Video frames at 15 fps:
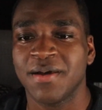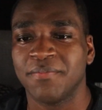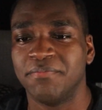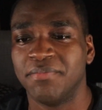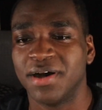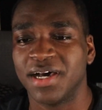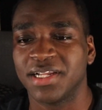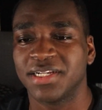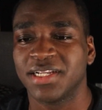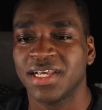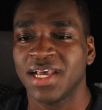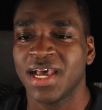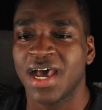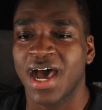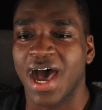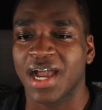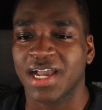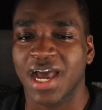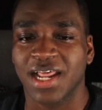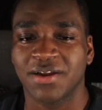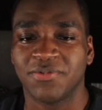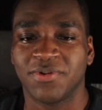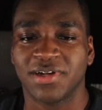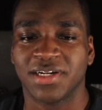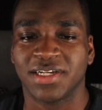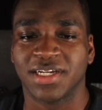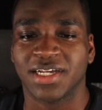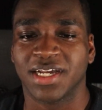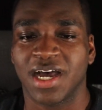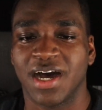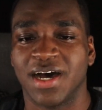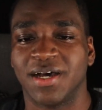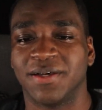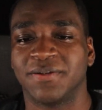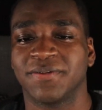But I kind of want to